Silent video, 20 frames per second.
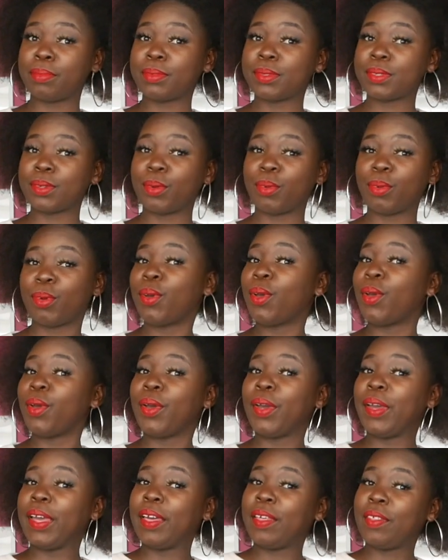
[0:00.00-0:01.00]
So
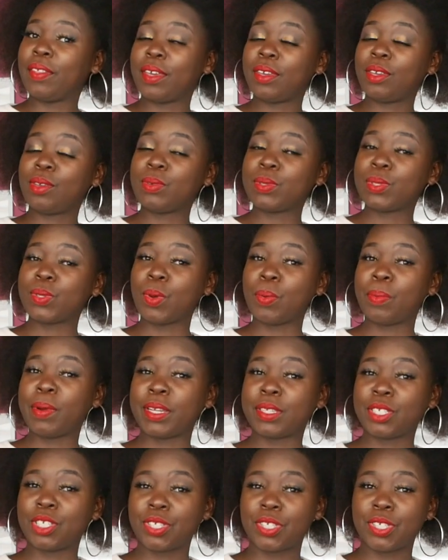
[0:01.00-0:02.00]
thank you so
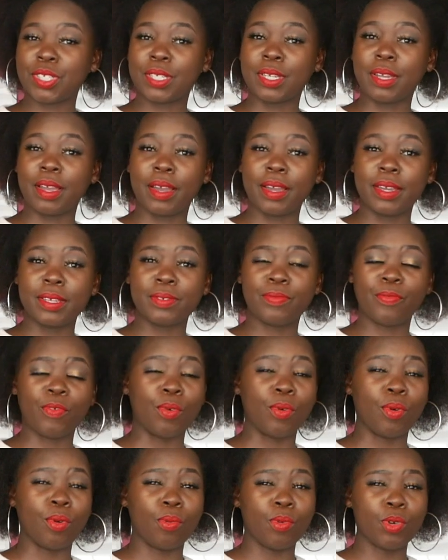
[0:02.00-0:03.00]
much, guys,
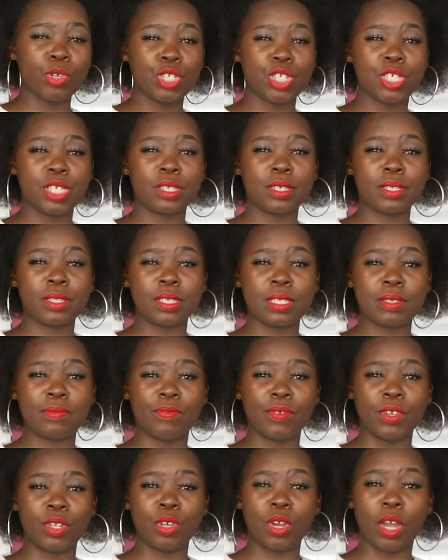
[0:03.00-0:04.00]
for watching this
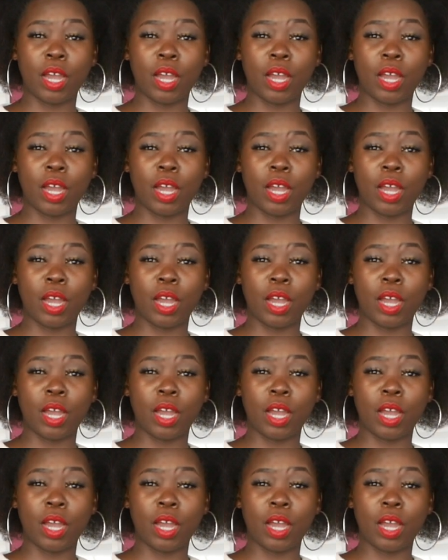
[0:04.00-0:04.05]
video.